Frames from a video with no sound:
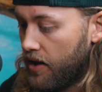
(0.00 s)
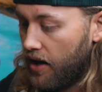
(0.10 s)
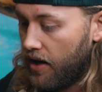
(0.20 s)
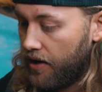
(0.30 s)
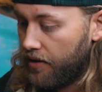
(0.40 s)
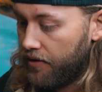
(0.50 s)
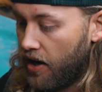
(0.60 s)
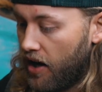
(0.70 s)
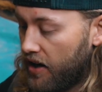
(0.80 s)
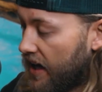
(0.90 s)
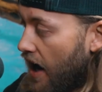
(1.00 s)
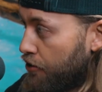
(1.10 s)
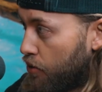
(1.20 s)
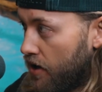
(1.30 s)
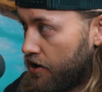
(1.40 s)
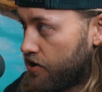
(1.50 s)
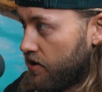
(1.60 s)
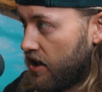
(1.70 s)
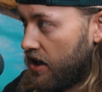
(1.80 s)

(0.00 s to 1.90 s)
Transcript: the hunting outdoor industry,